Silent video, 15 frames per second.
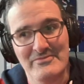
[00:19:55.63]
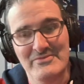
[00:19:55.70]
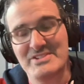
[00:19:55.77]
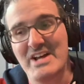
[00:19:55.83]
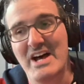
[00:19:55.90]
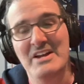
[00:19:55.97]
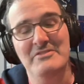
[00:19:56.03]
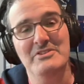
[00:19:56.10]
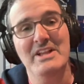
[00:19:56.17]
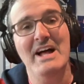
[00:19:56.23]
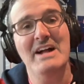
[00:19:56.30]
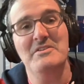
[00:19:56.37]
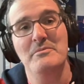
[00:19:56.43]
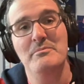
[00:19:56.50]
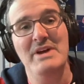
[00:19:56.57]
sign of a
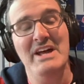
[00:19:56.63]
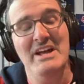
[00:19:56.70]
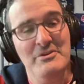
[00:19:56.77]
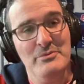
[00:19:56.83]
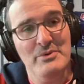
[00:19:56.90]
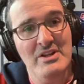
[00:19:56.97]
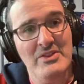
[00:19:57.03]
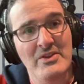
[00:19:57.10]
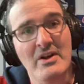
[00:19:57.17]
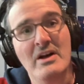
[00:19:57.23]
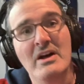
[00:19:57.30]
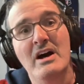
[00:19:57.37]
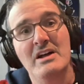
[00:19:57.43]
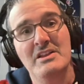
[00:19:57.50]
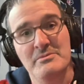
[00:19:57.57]
lack of bandwidth
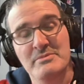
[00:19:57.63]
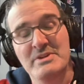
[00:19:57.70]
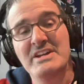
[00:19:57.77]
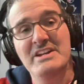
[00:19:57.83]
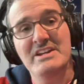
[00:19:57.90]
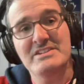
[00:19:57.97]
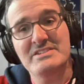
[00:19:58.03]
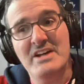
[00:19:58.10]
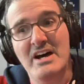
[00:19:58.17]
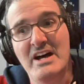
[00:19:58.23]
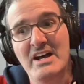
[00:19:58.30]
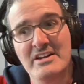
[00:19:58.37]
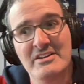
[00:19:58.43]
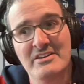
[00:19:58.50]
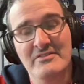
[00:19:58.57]
on the media
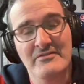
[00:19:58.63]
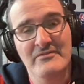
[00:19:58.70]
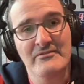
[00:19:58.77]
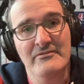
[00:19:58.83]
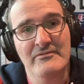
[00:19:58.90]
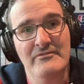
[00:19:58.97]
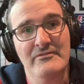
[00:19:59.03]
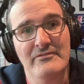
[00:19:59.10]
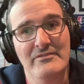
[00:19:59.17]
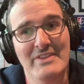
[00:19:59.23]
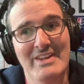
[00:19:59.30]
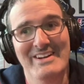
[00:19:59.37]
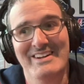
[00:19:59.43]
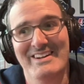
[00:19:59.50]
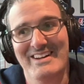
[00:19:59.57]
side,
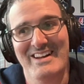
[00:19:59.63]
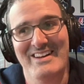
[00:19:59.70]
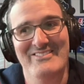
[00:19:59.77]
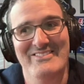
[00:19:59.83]
I